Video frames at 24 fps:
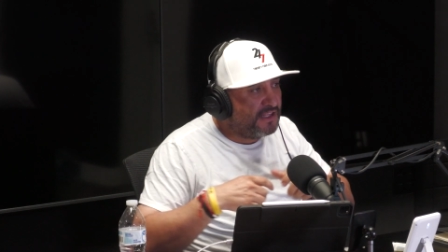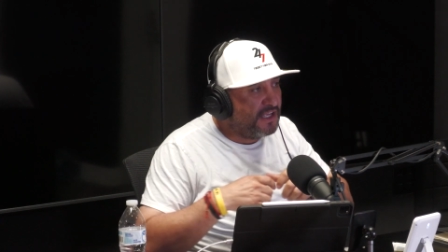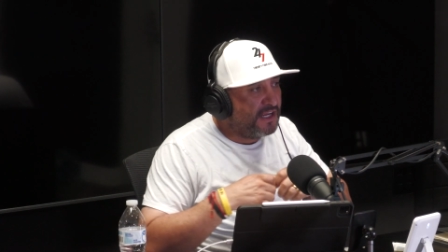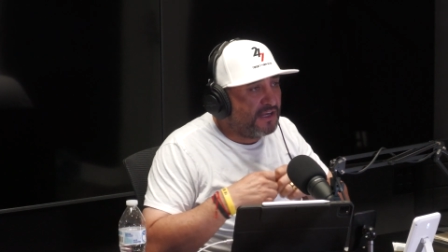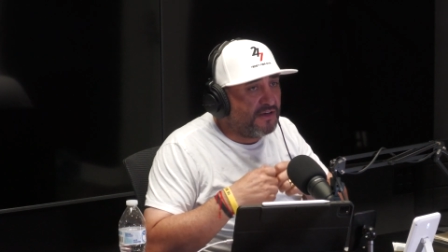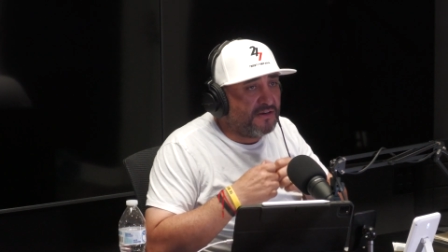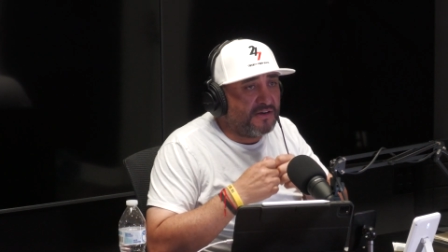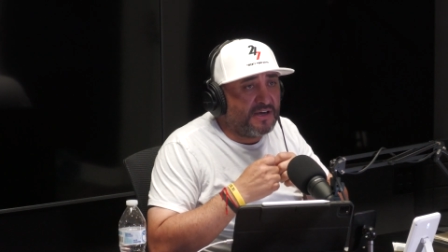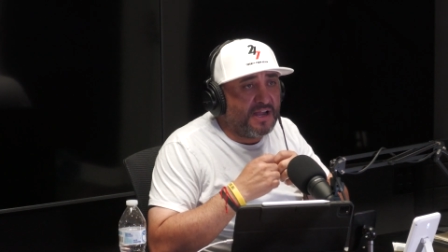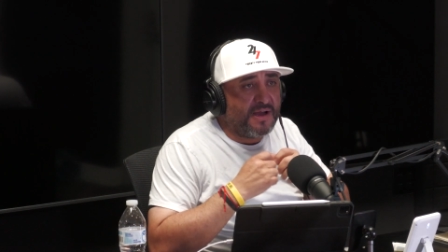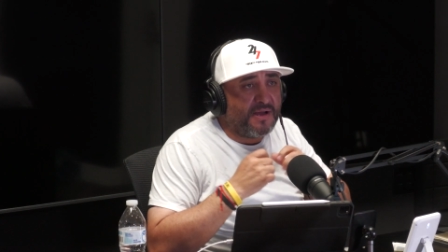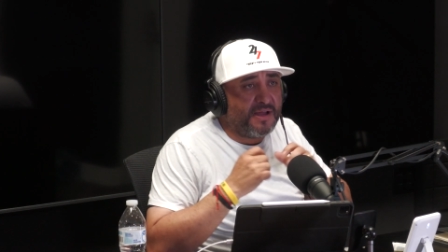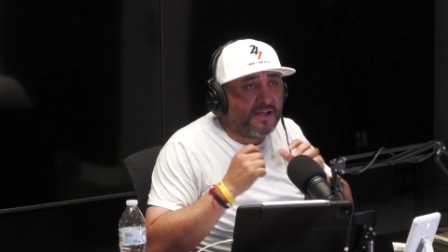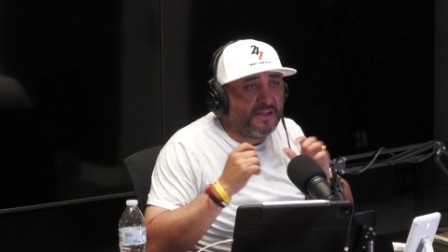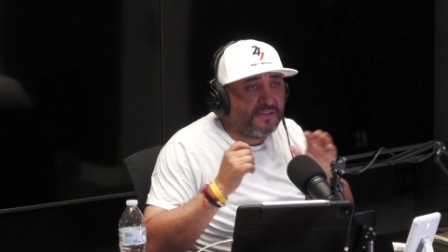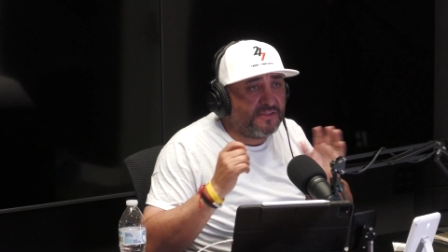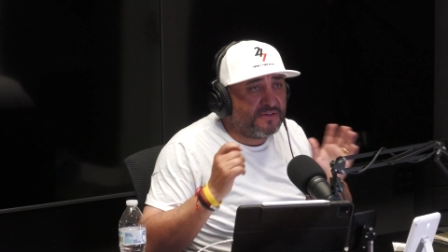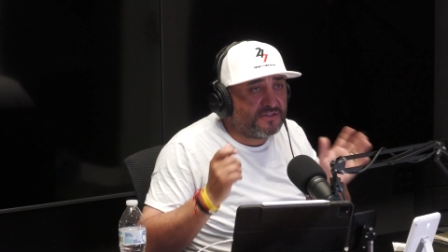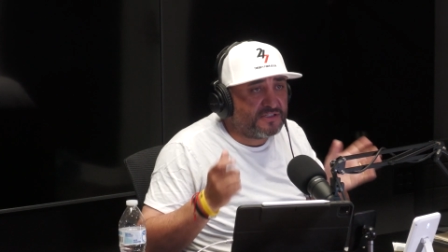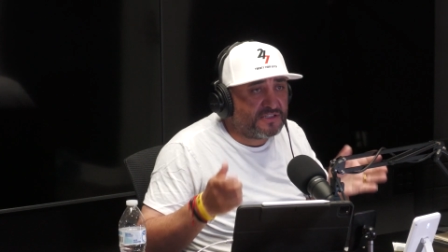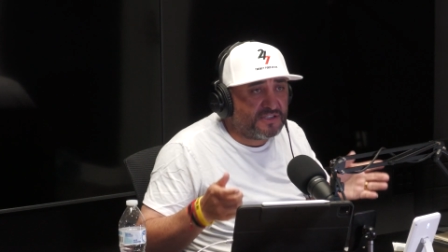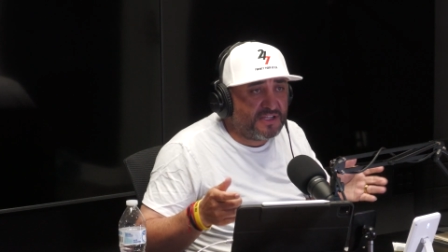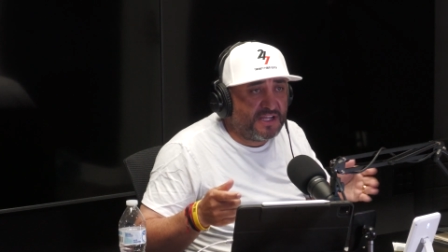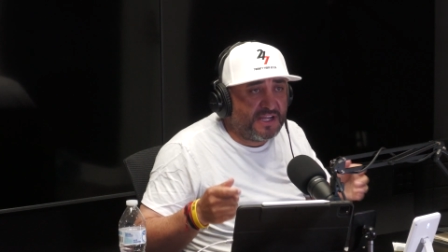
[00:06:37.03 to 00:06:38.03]
They could not
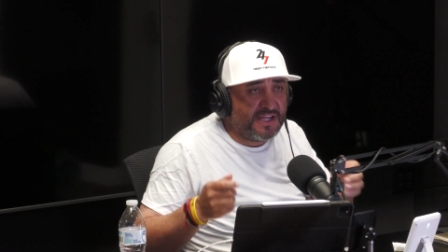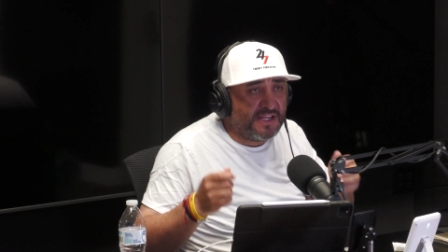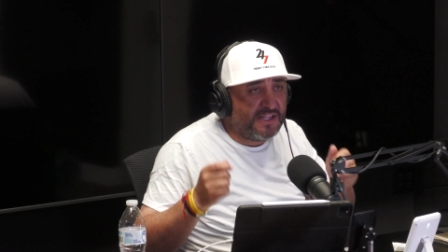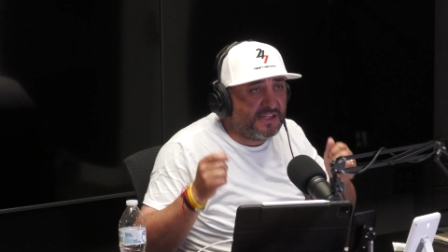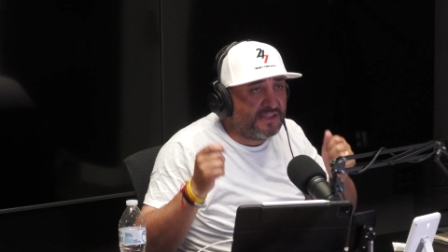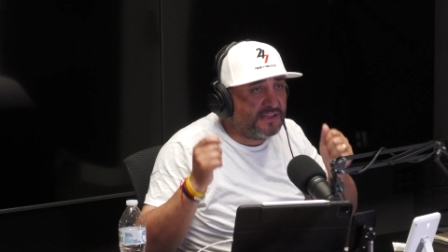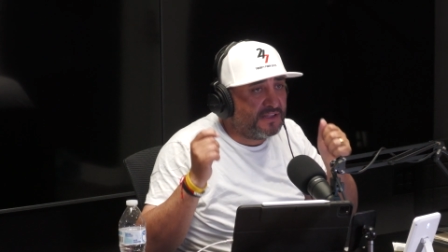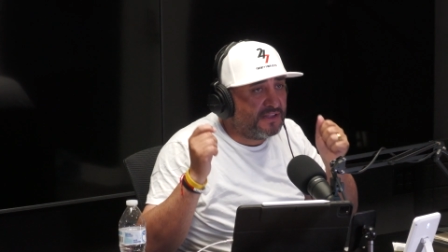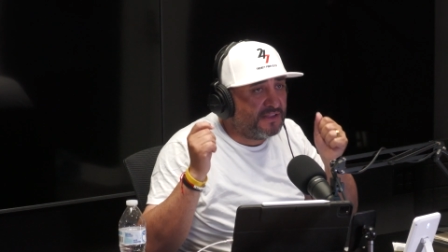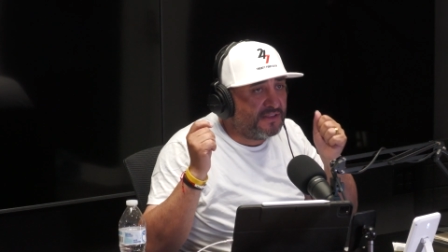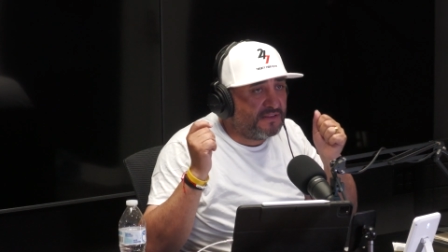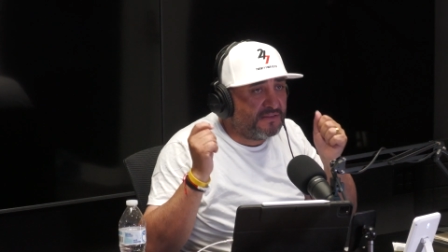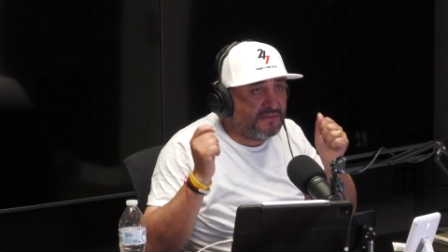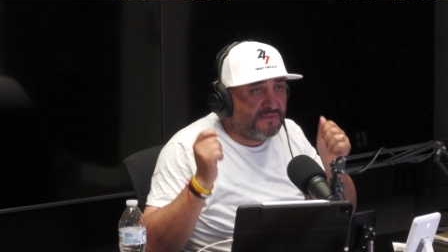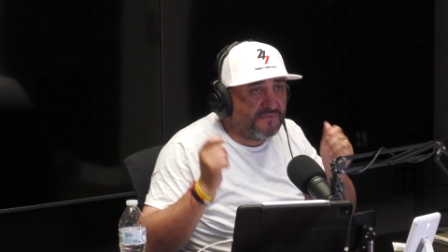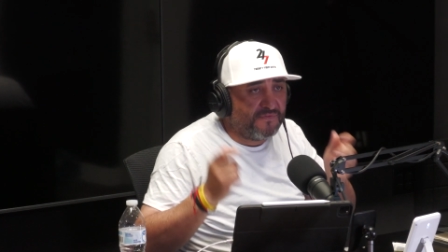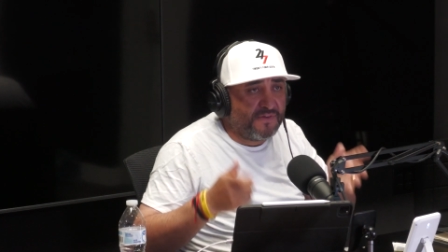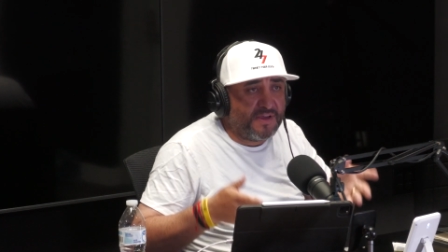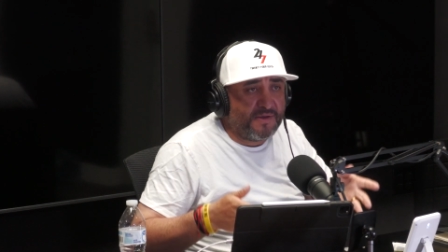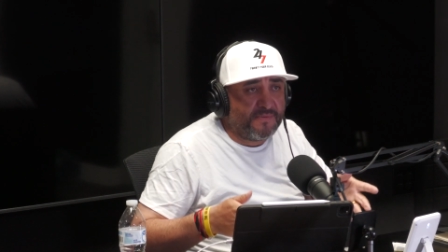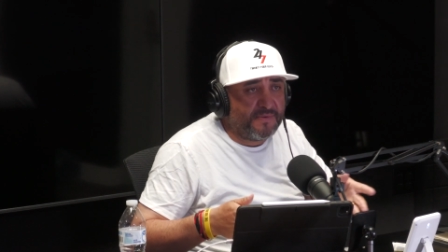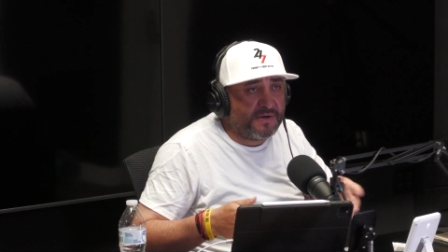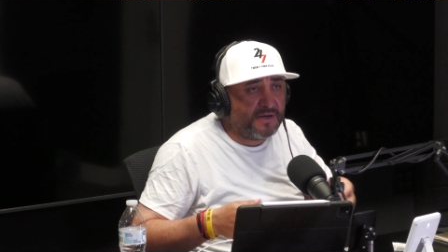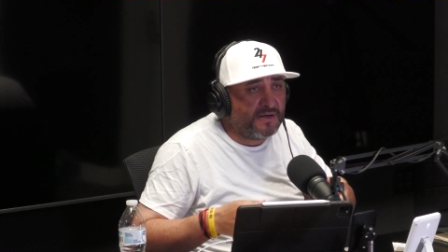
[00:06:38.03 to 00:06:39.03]
understand
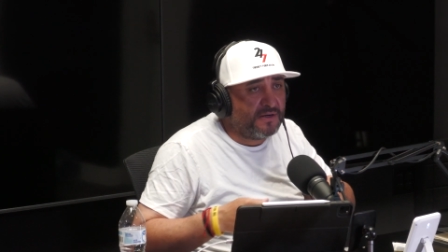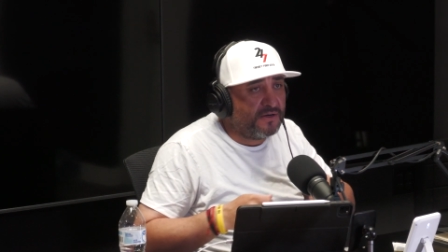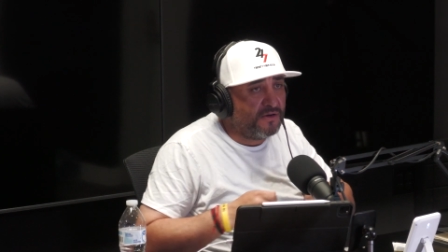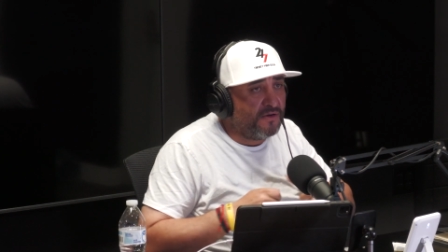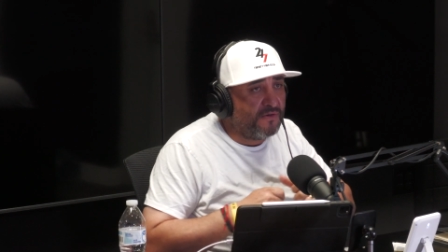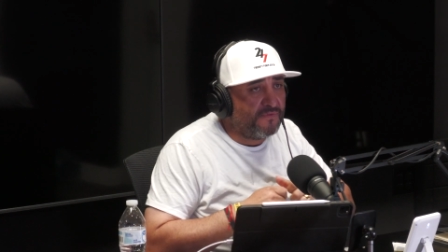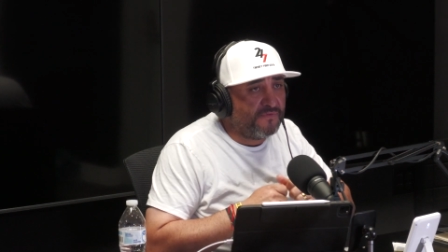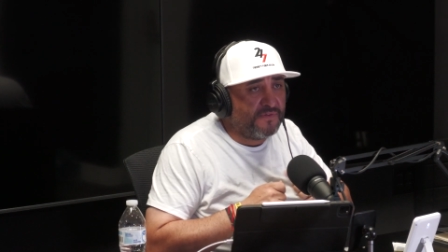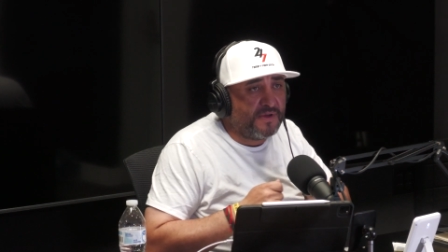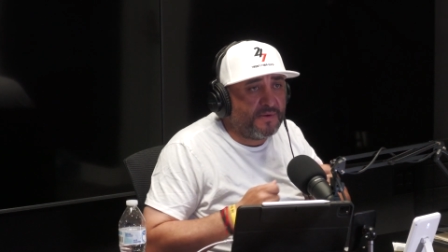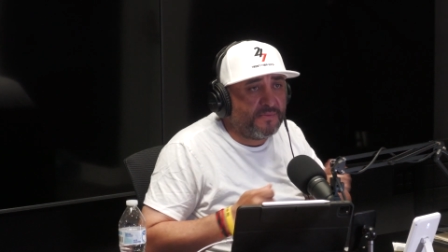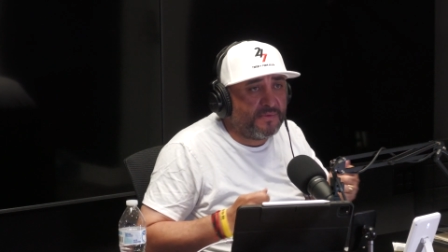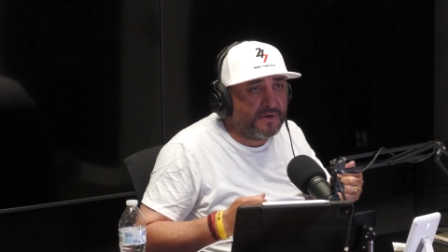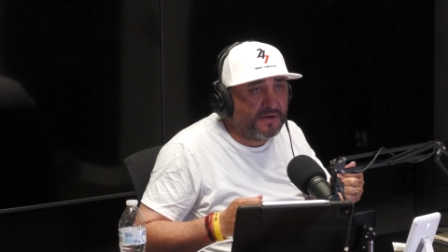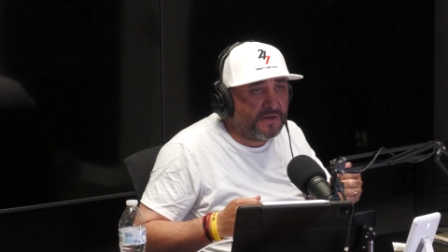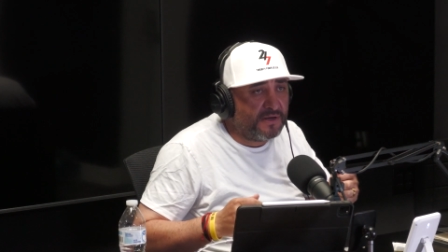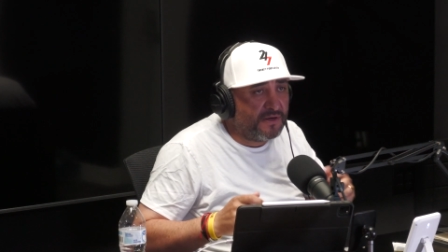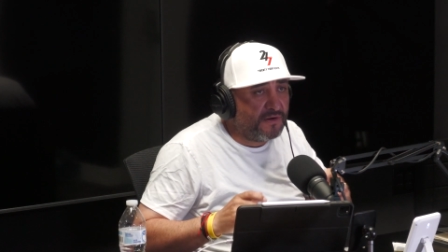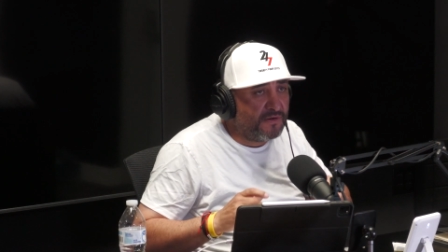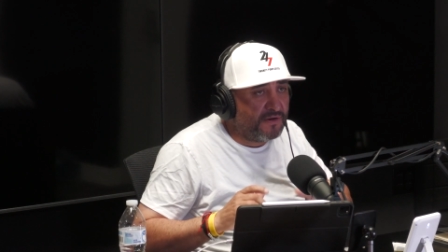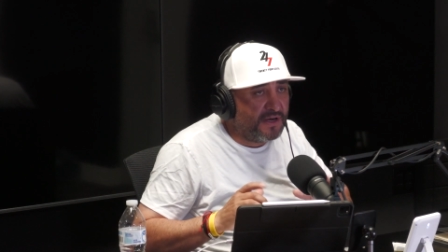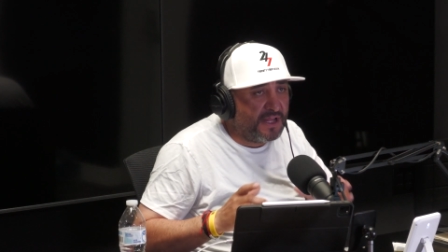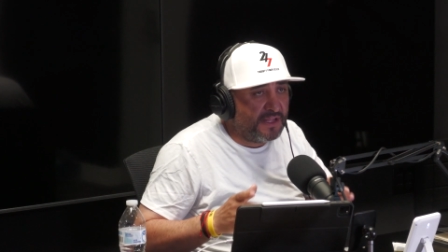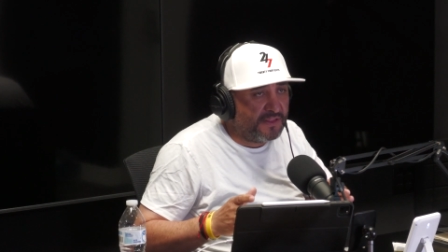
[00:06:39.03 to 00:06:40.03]
fever, no
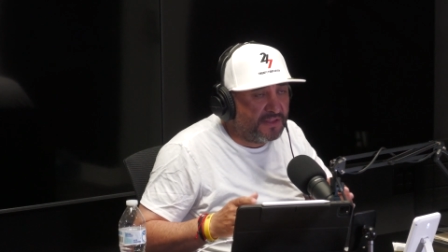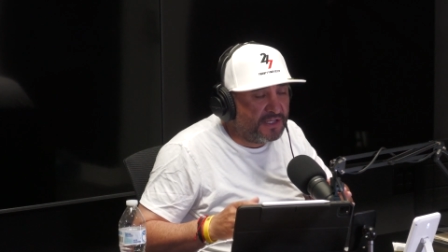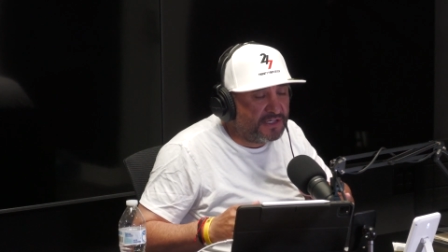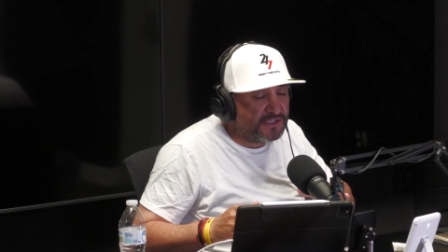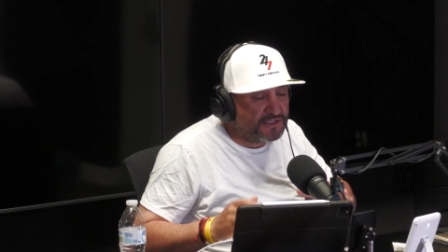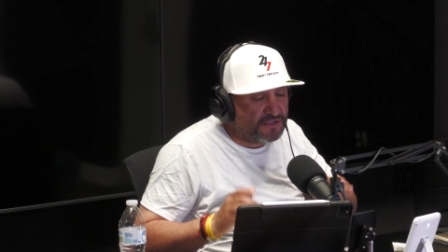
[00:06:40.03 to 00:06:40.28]
nothing.